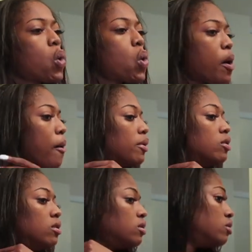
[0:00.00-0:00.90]
I use a
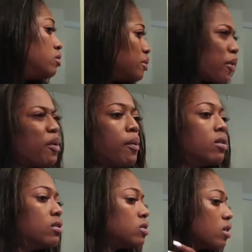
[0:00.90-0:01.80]
shine sheen and then
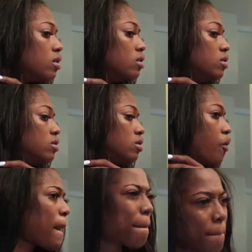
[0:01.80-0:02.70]
I go back over
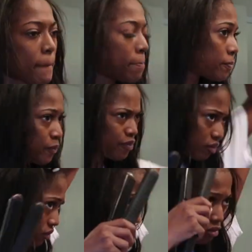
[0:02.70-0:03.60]
it,
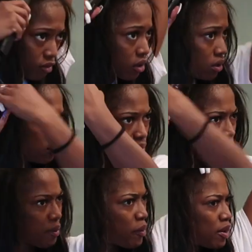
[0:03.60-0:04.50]
um,
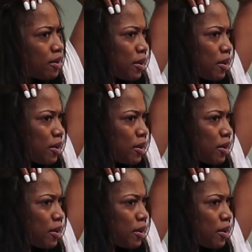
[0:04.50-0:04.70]
back over the